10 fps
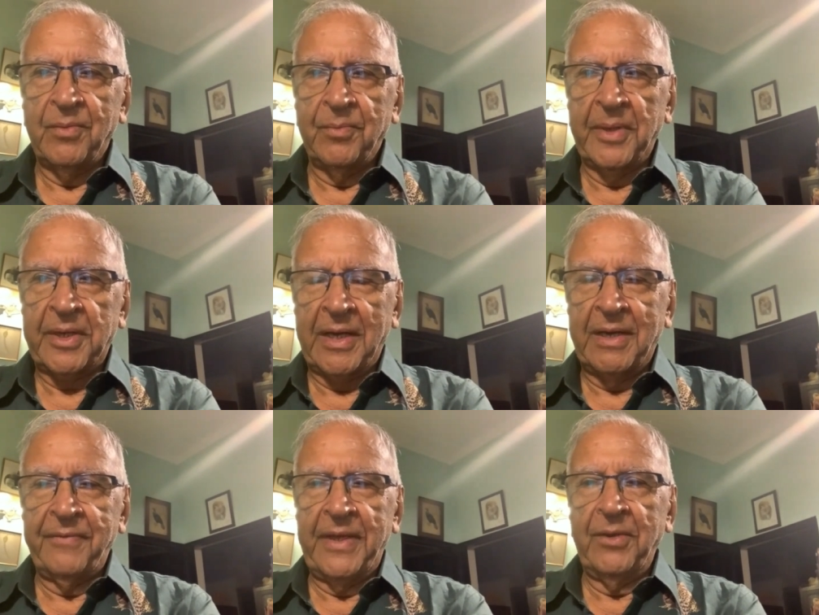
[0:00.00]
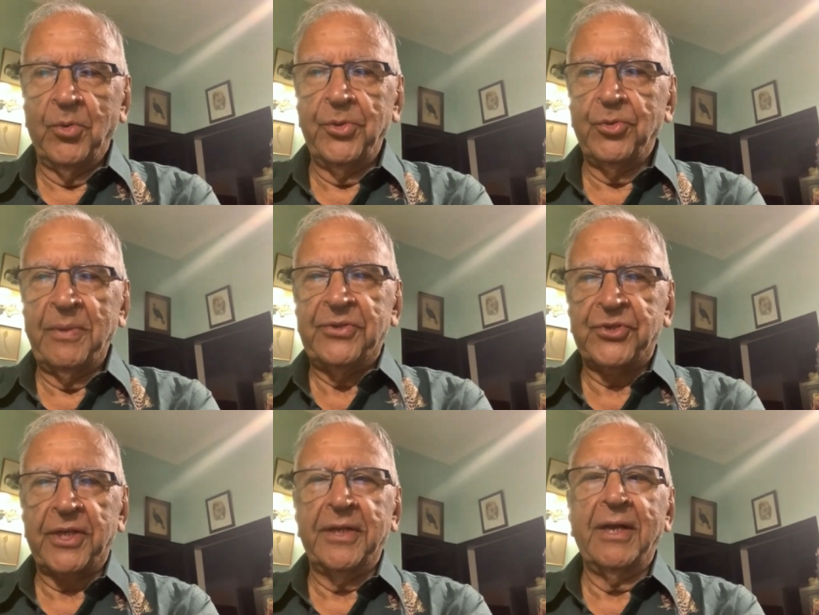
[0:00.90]
but are we going to be
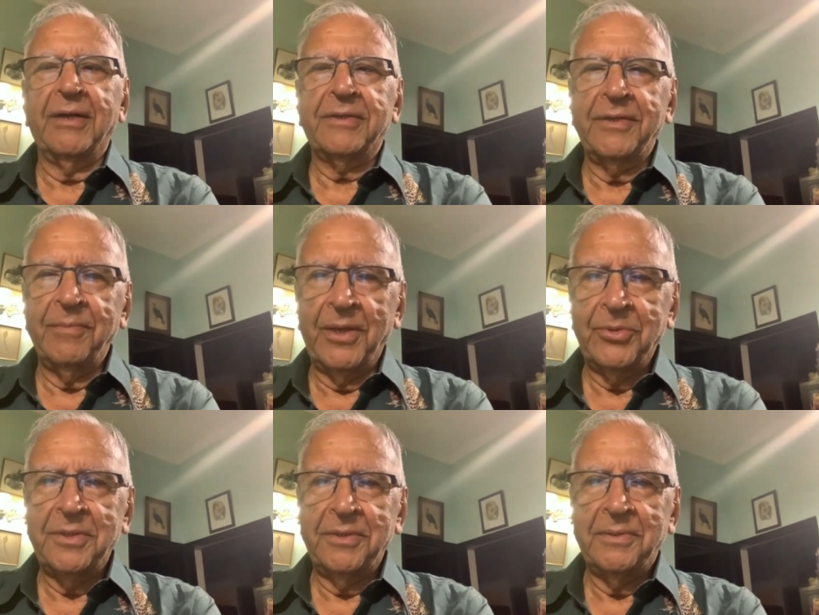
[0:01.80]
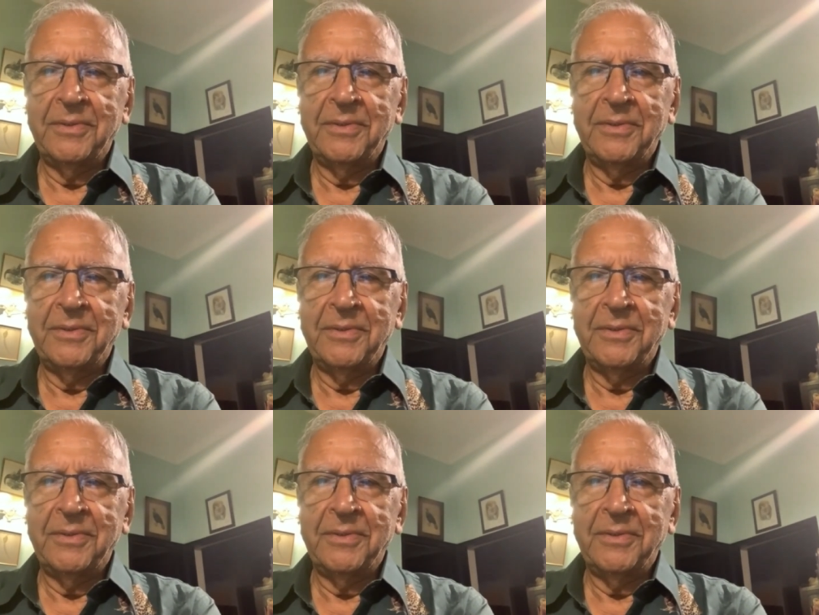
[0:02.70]
chicken hearted about it?